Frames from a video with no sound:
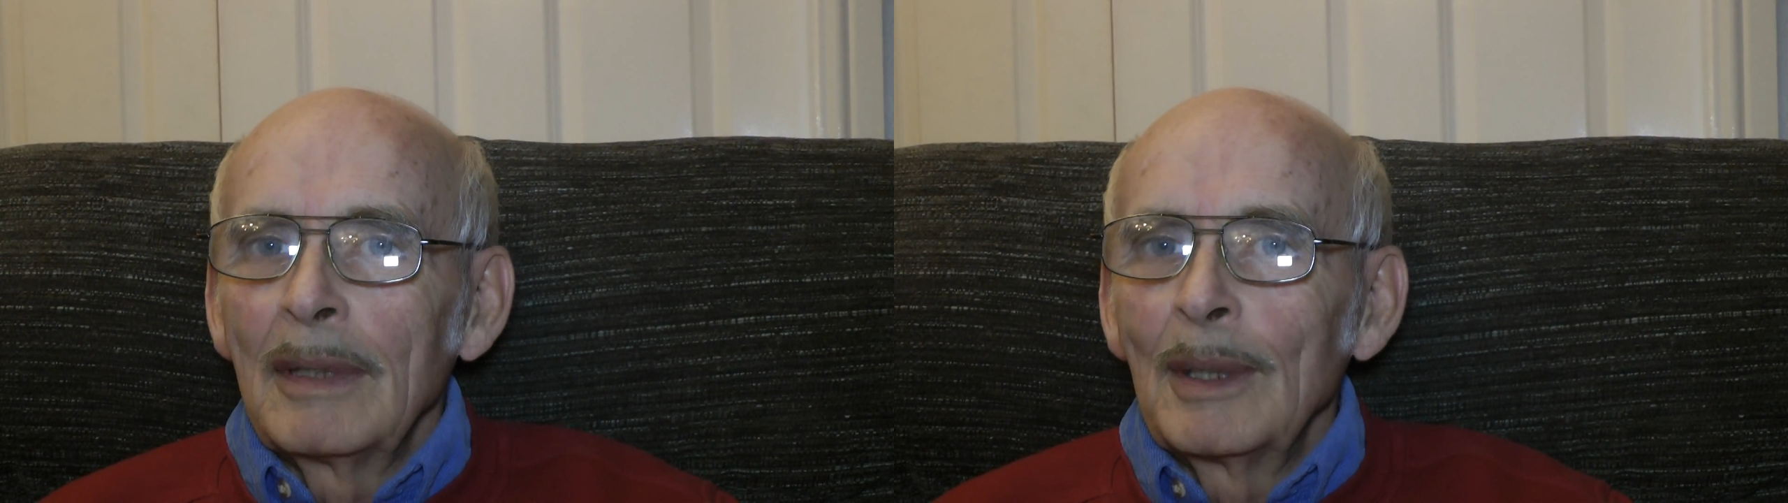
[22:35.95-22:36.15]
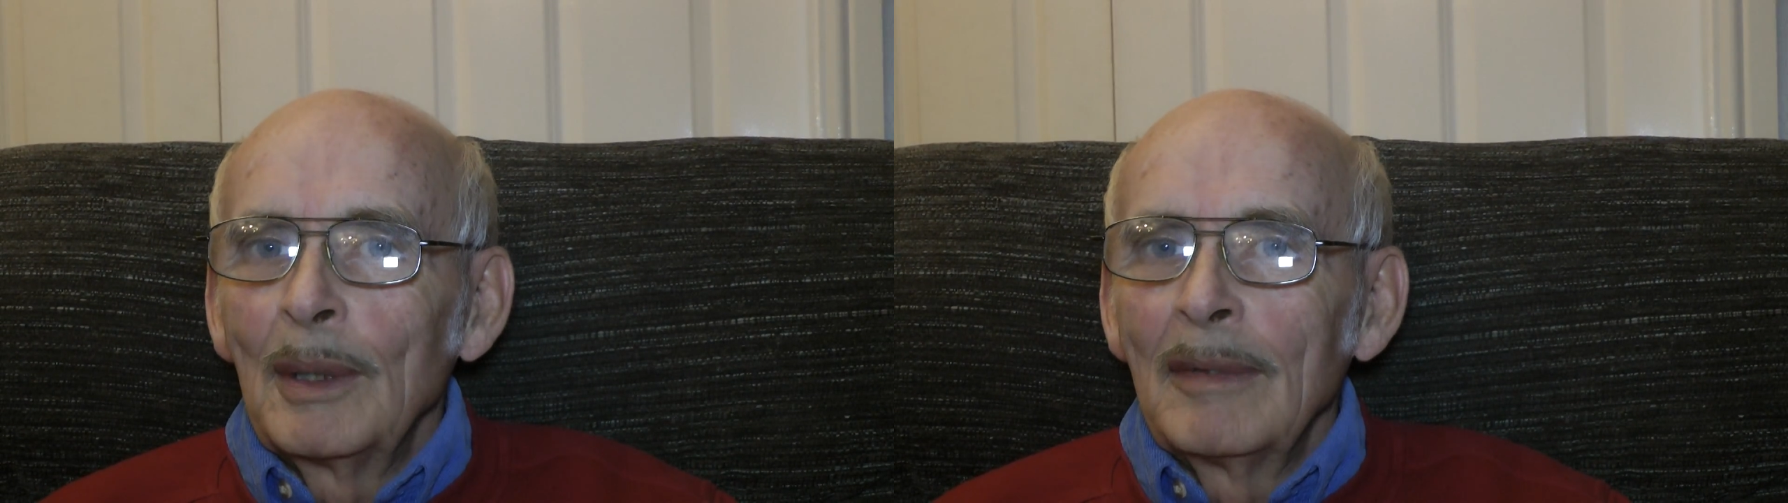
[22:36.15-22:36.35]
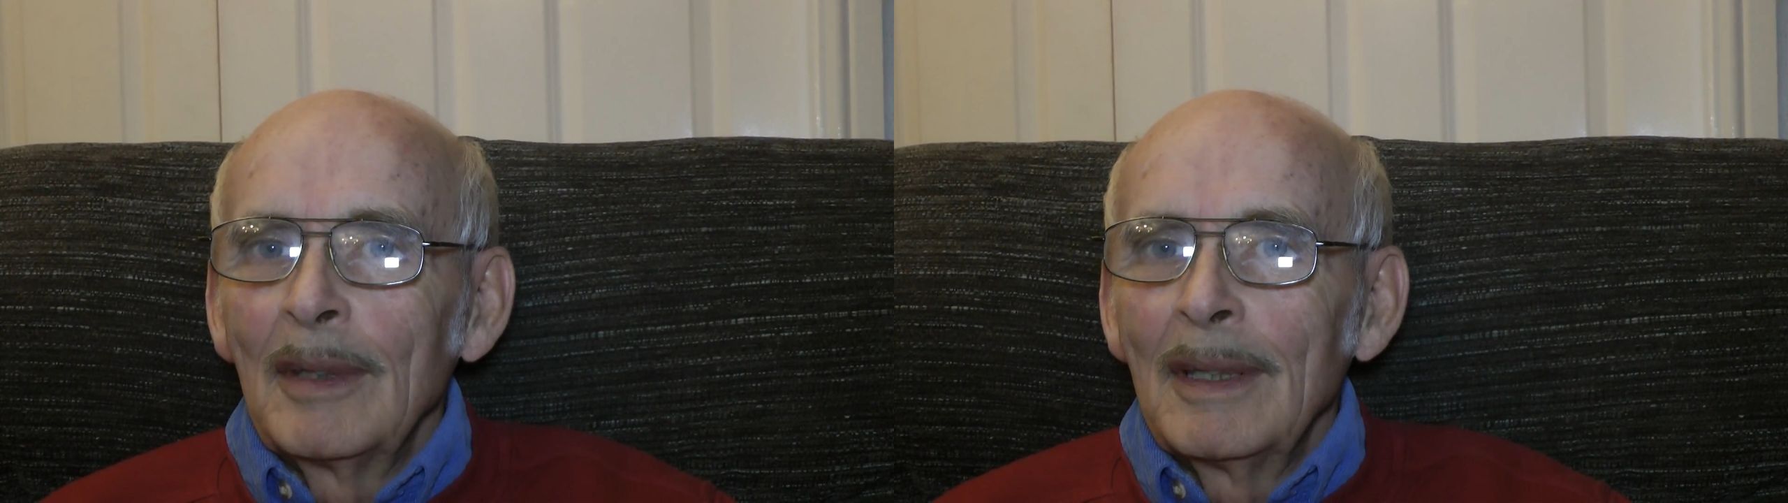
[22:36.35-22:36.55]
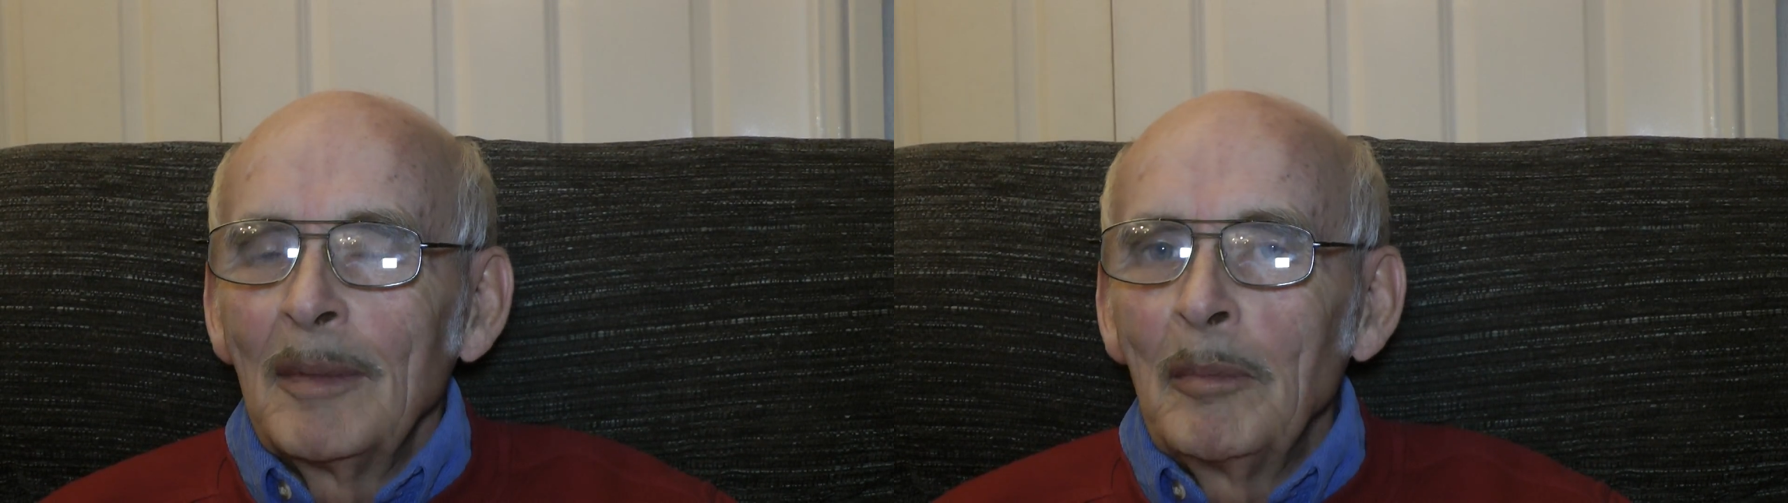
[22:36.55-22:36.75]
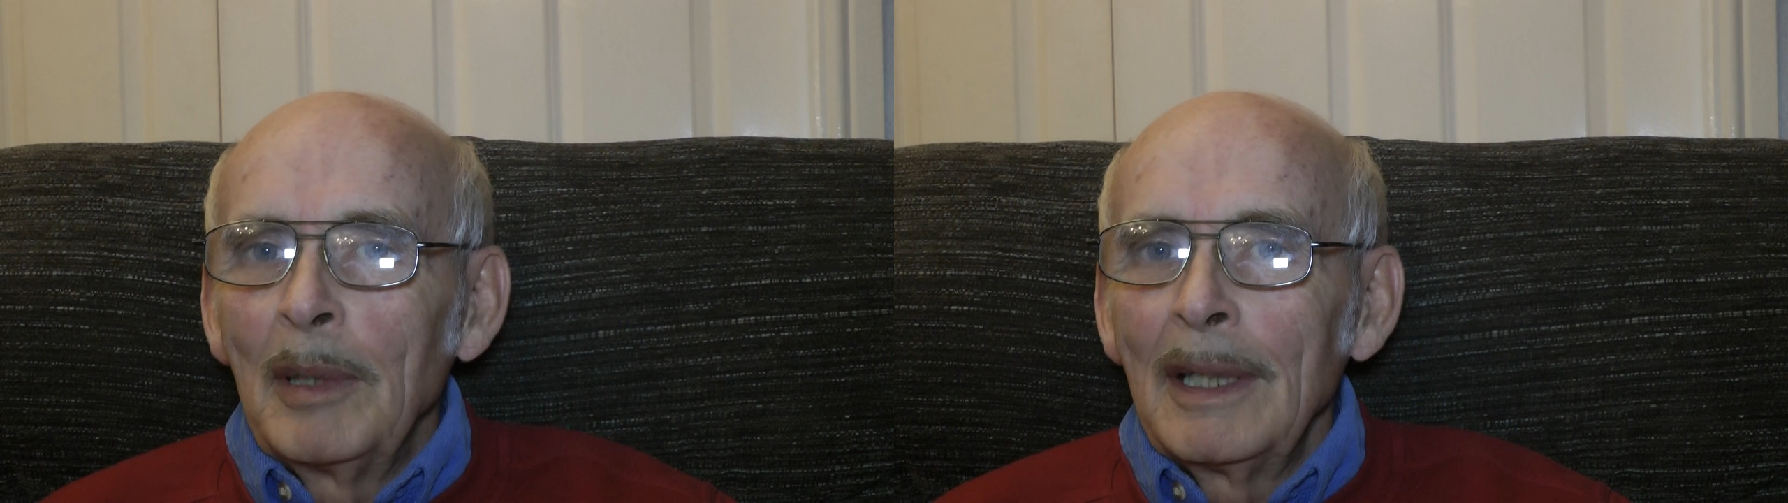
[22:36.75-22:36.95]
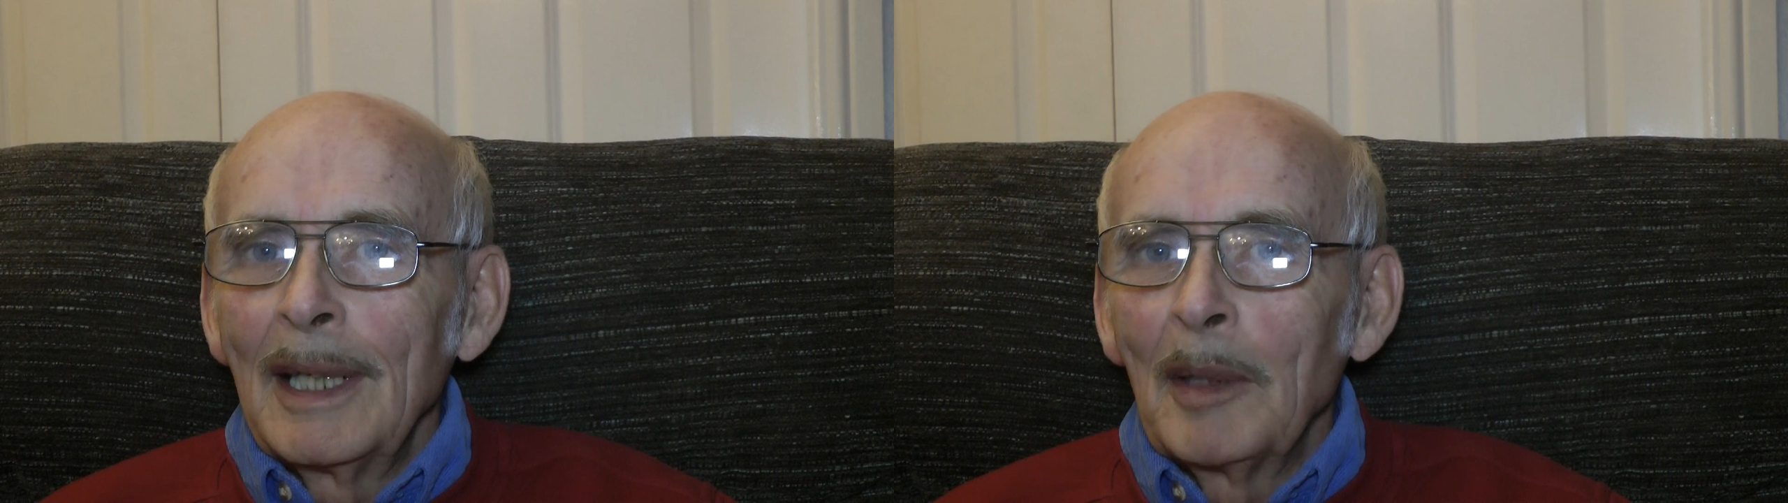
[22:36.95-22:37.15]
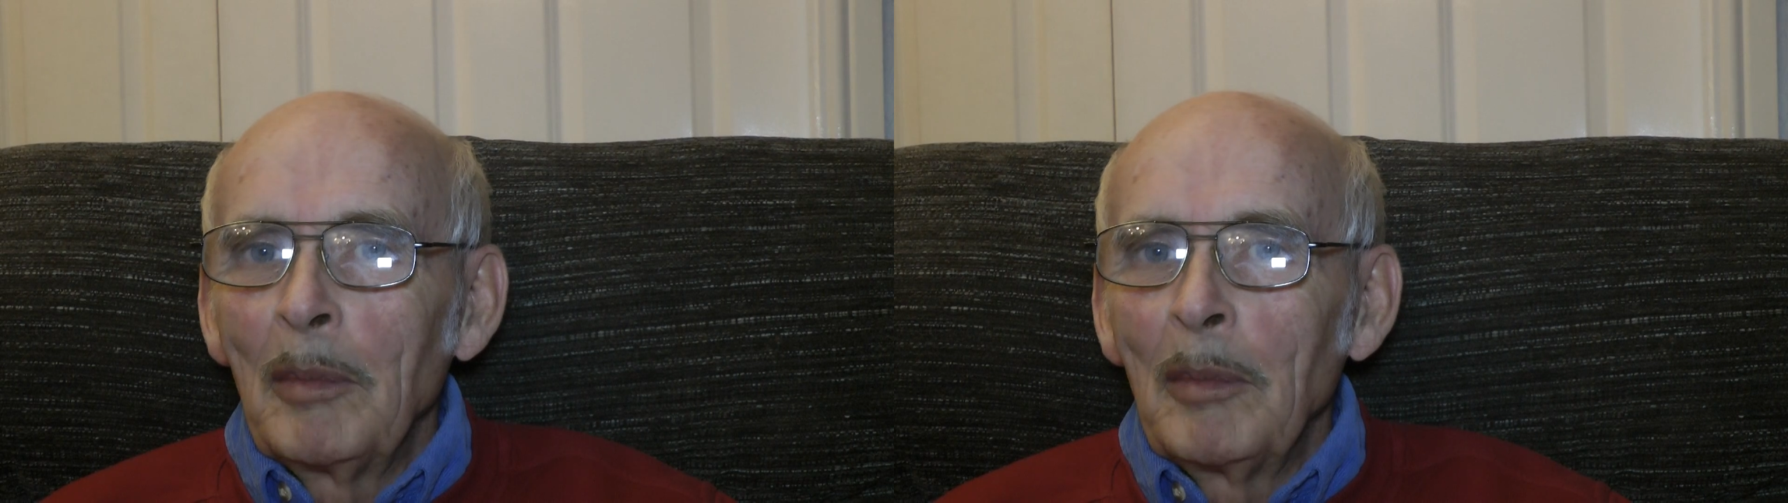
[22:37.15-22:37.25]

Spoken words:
you go over Baydale